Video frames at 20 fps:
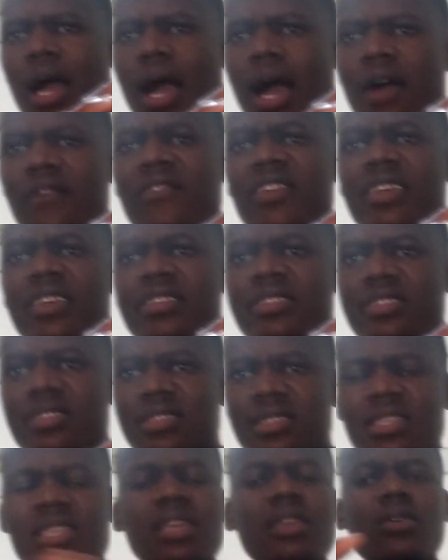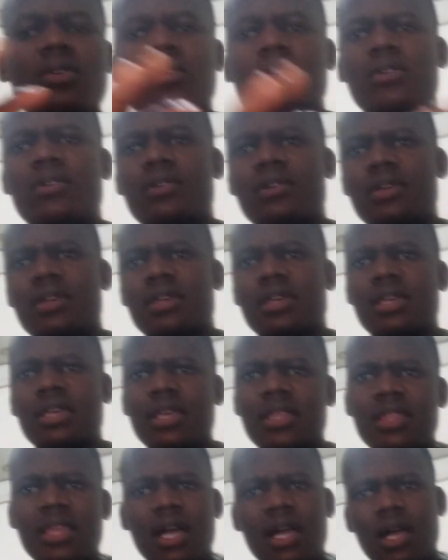having zero
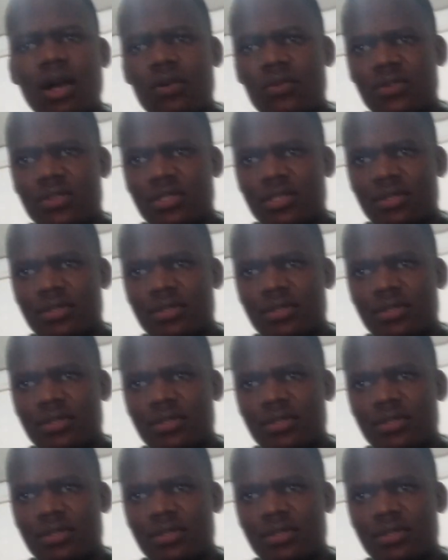in the account.